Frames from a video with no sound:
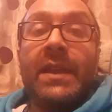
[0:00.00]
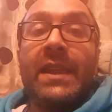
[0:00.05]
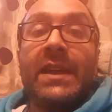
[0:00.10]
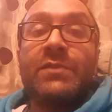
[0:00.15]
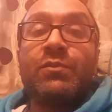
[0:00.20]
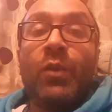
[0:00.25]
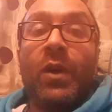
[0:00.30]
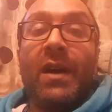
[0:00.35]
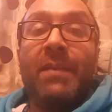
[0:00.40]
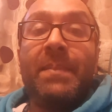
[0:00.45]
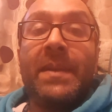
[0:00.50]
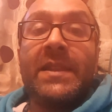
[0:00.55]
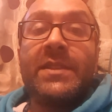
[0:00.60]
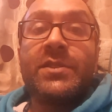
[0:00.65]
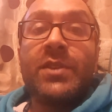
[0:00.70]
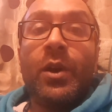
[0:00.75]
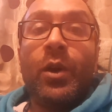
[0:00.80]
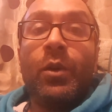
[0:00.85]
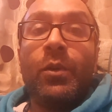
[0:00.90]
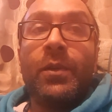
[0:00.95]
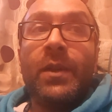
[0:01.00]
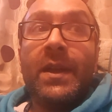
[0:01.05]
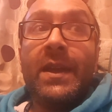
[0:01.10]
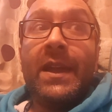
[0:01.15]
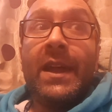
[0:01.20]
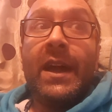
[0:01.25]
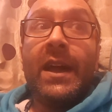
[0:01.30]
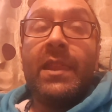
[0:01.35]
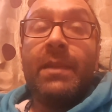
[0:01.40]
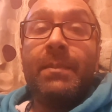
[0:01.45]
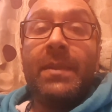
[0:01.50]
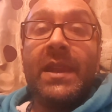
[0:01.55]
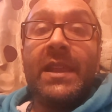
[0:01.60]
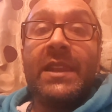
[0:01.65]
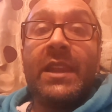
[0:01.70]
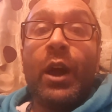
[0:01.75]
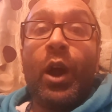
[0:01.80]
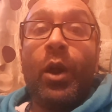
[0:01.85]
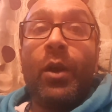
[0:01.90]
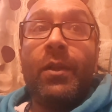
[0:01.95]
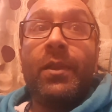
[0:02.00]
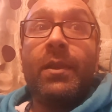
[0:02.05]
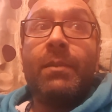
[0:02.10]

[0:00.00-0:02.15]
That's what I've been told. At the minute now,